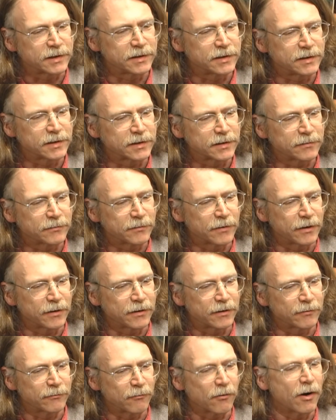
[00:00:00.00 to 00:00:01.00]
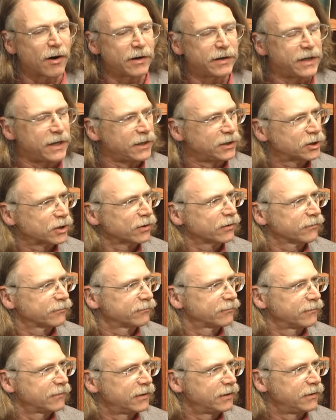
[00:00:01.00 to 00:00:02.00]
is uh, raw nature,
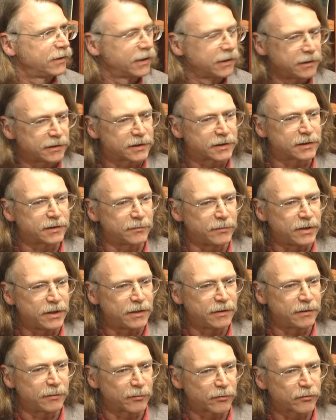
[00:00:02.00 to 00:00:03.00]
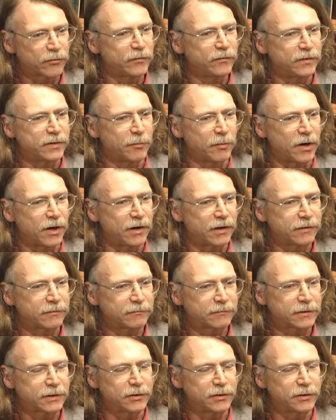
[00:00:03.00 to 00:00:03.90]
and then it's to be improved upon